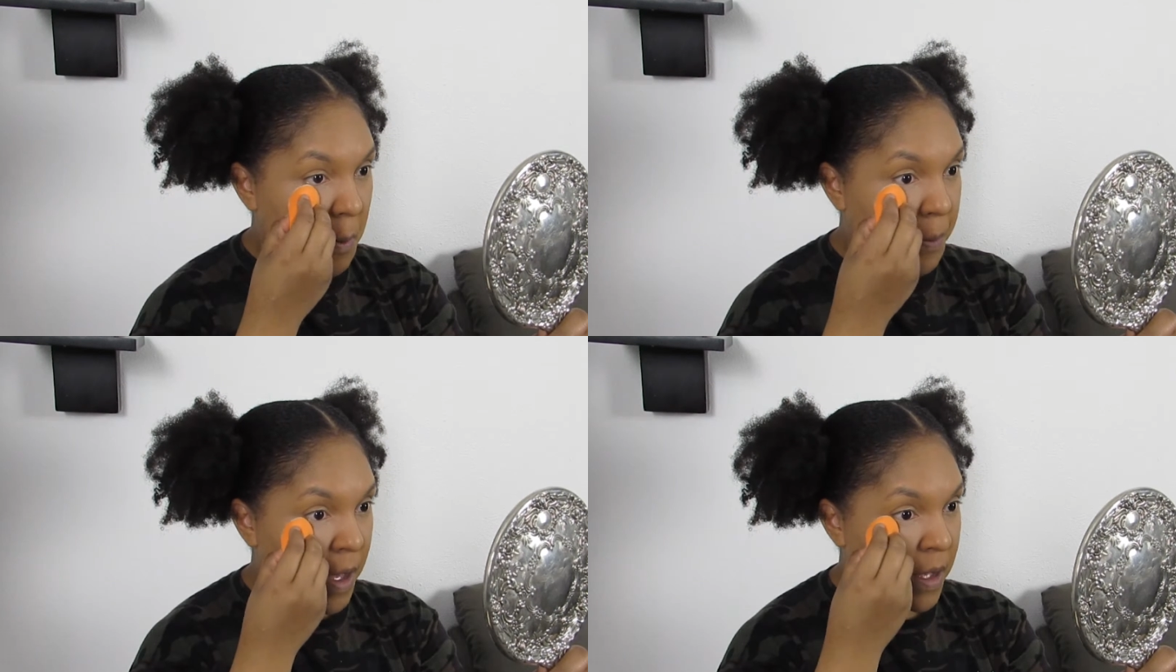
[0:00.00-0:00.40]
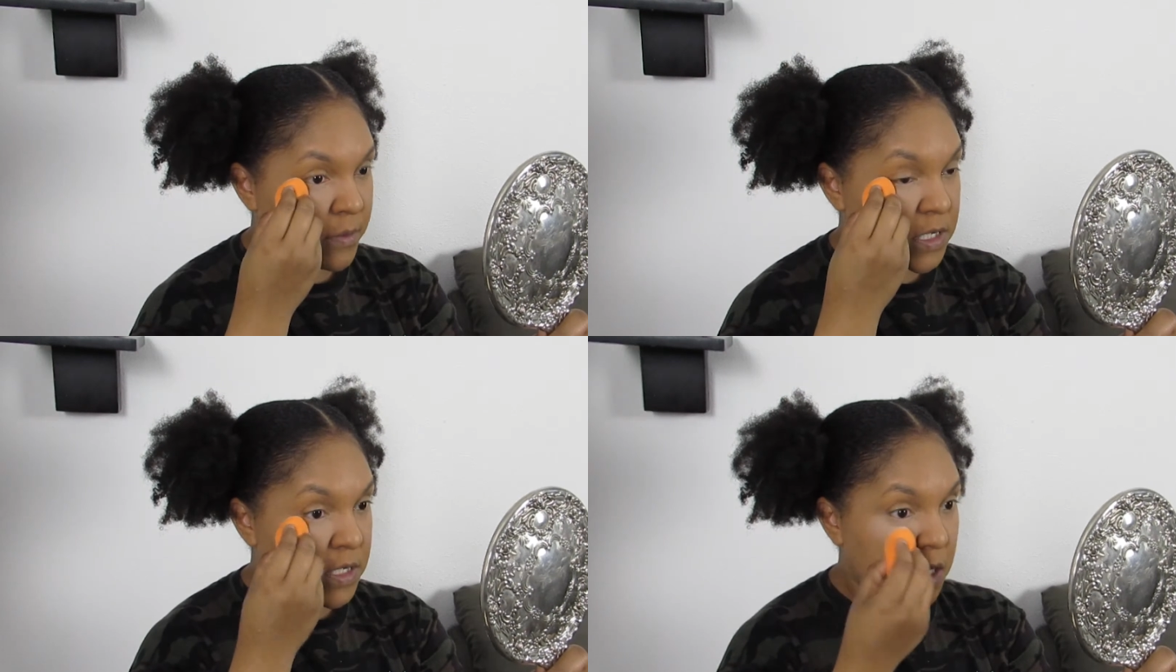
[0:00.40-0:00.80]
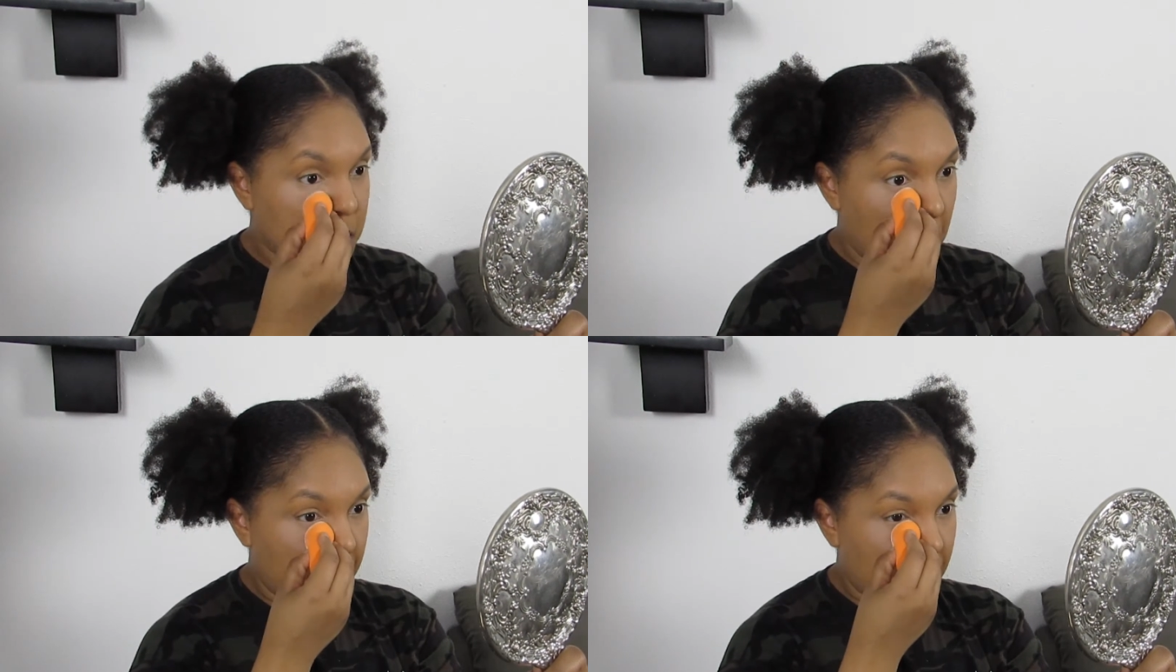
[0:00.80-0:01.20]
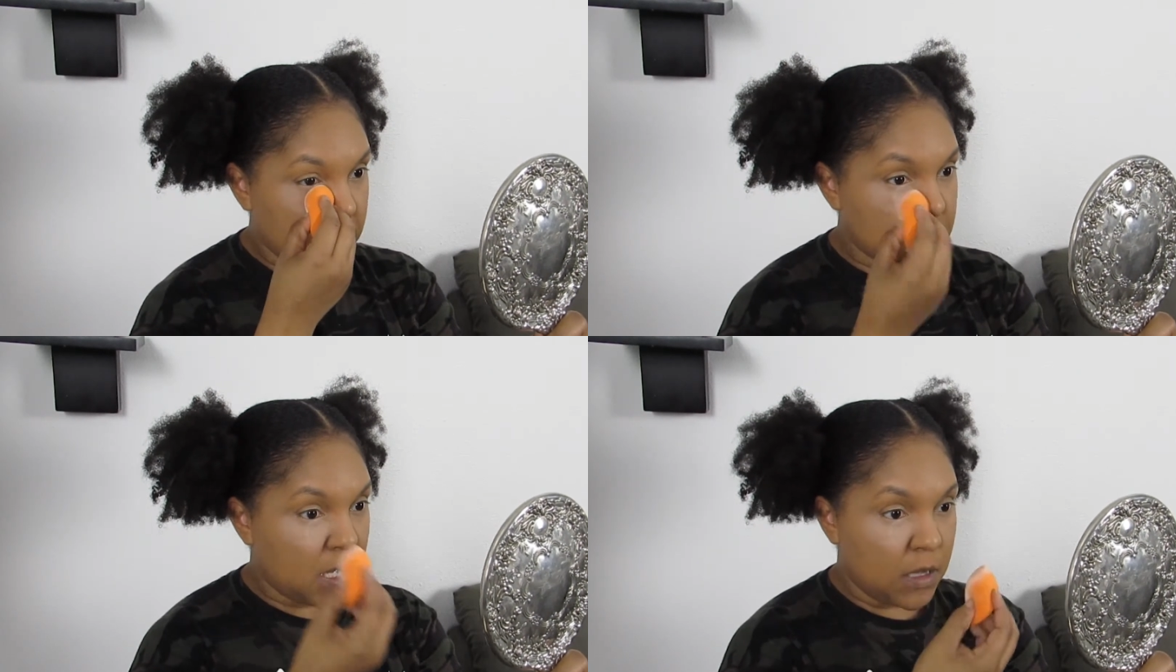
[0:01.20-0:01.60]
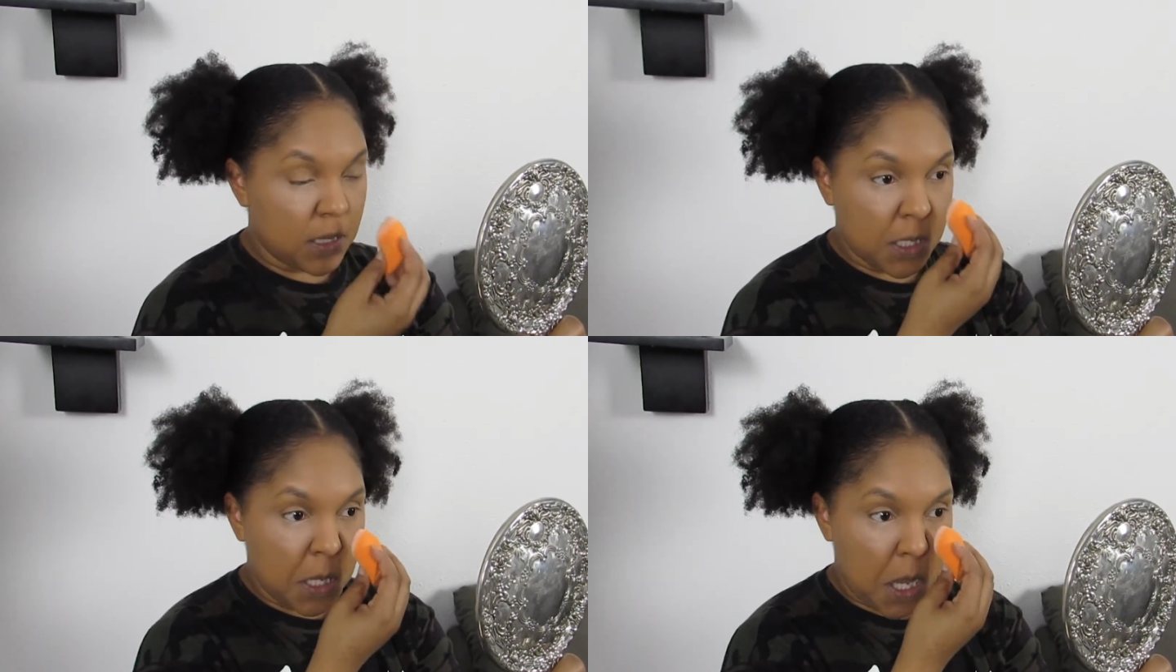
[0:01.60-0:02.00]
but I'm just gonna press a
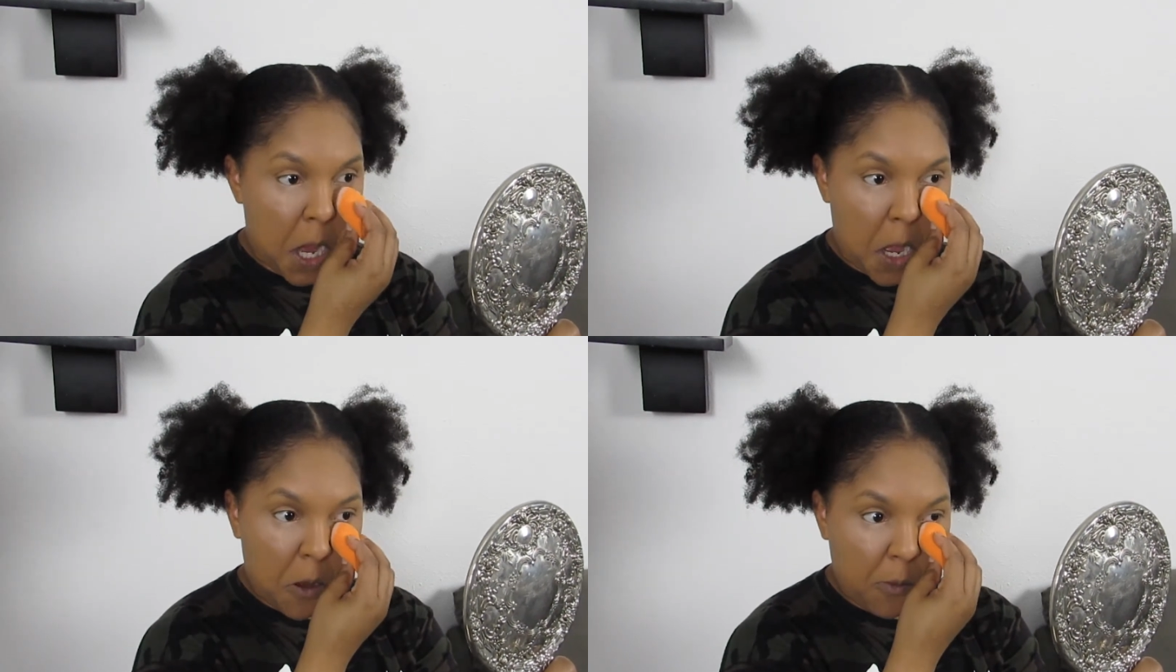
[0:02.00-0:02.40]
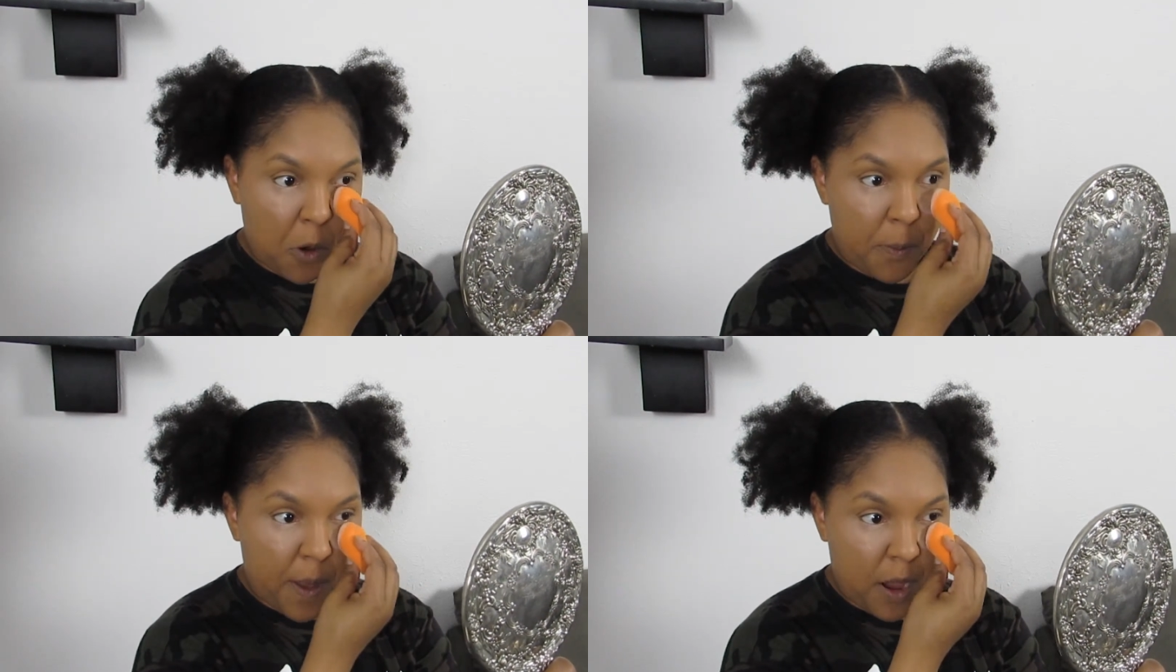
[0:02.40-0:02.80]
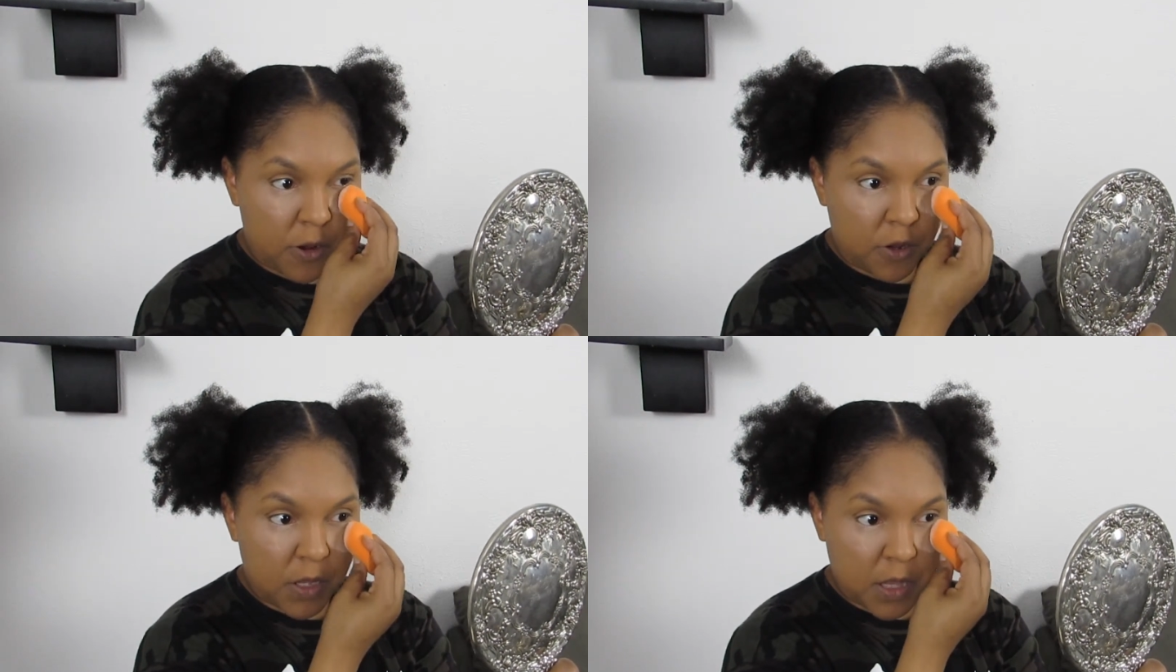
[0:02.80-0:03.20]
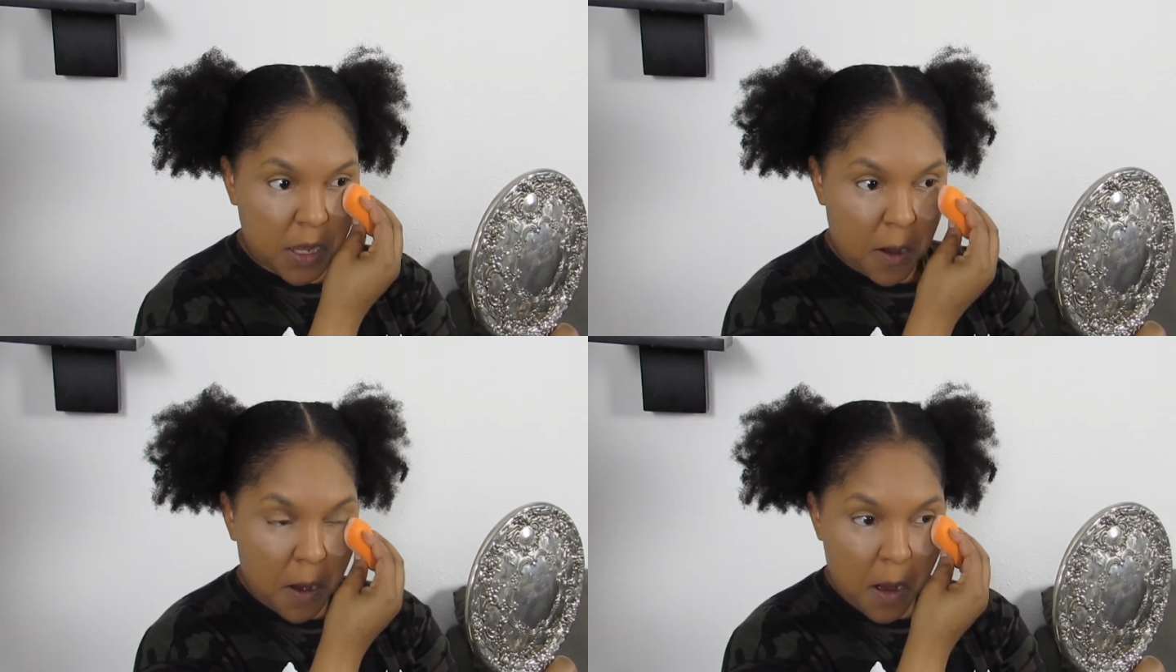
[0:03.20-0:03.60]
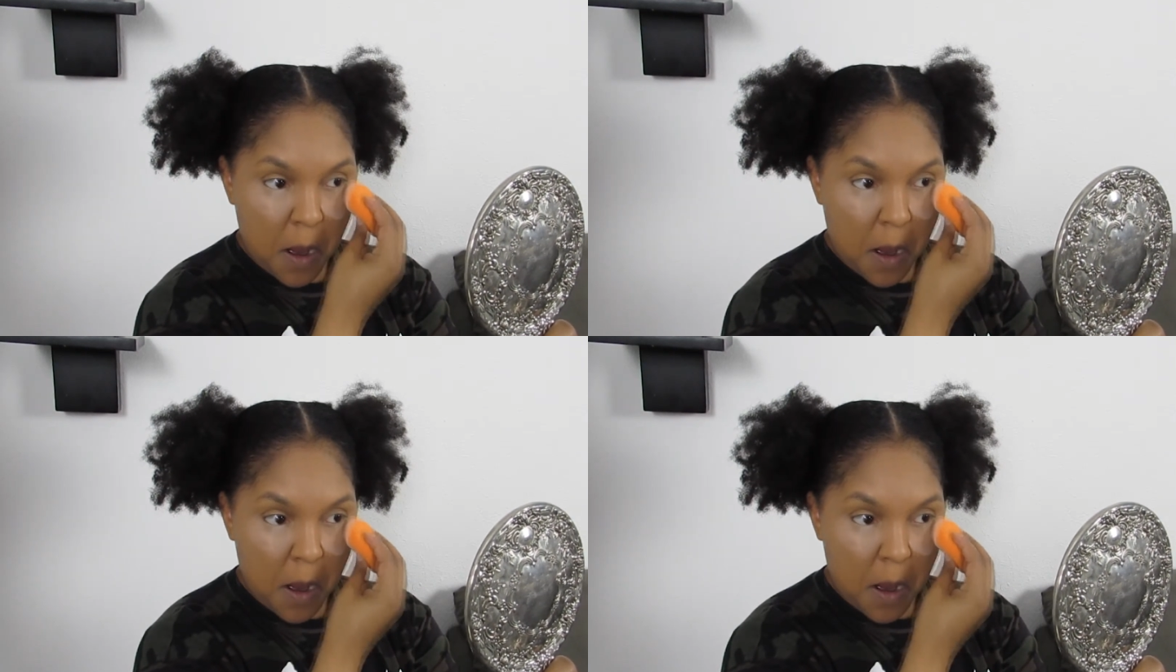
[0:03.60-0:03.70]
little more powder in there.